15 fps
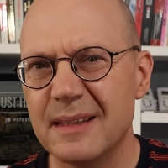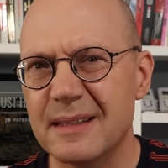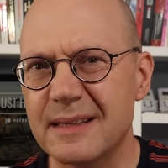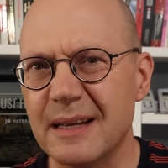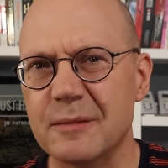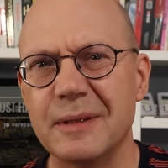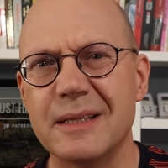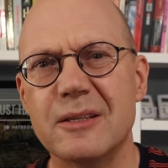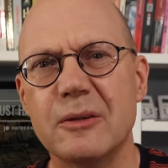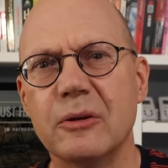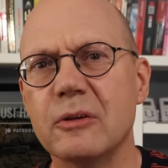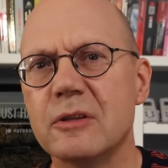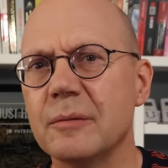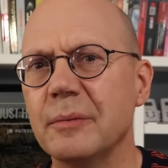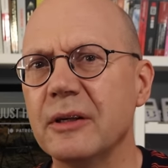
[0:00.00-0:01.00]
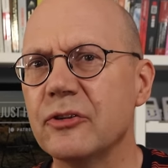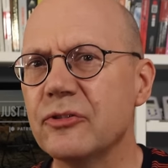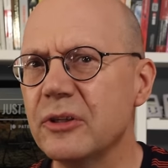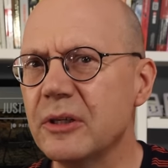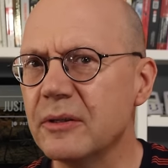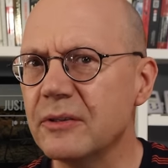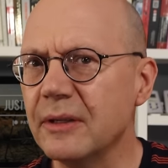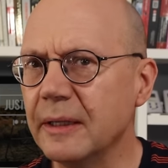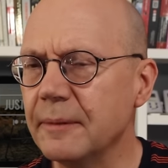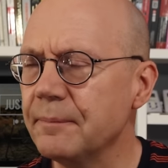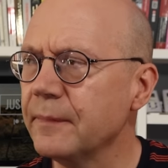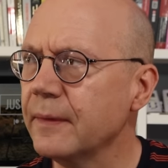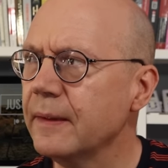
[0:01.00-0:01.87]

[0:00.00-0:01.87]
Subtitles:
Sounds a bit too good to be true, doesn't it?